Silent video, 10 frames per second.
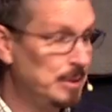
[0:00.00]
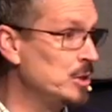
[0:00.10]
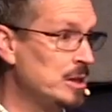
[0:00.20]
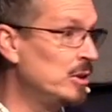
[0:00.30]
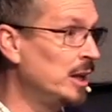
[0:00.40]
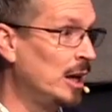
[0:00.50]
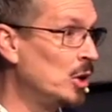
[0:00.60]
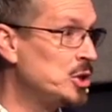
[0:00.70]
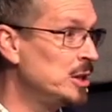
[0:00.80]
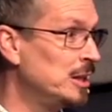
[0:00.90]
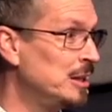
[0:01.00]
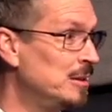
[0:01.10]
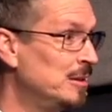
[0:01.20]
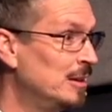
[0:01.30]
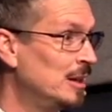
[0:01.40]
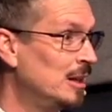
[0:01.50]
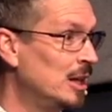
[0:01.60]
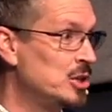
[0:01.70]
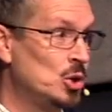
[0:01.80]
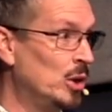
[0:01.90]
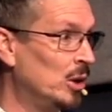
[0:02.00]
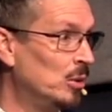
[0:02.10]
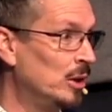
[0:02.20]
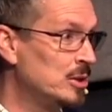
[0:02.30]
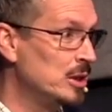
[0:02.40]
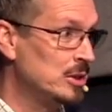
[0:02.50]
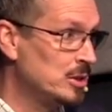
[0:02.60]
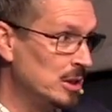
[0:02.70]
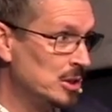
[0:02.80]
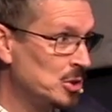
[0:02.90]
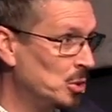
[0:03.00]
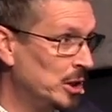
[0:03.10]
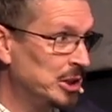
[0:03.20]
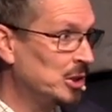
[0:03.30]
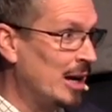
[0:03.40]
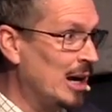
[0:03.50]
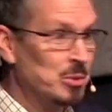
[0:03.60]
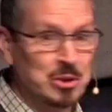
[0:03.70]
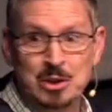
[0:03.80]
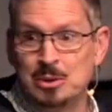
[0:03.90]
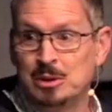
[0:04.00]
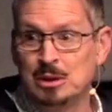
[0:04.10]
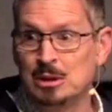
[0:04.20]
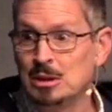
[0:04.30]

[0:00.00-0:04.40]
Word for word: Because everything else you did, it's going, it, it's, it's going in the ground with you.